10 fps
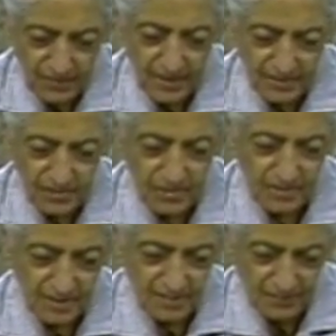at
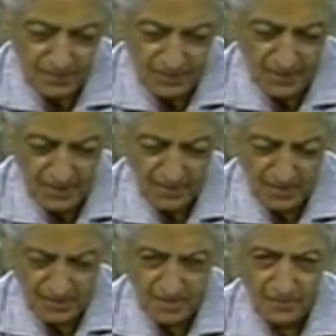yourself, you've got
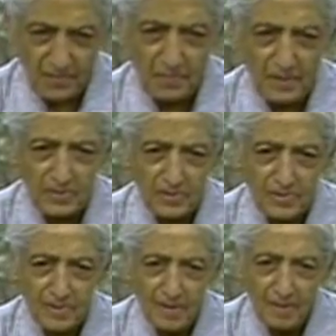lots of
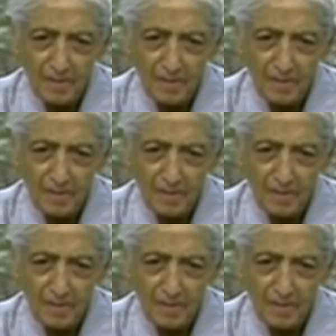images.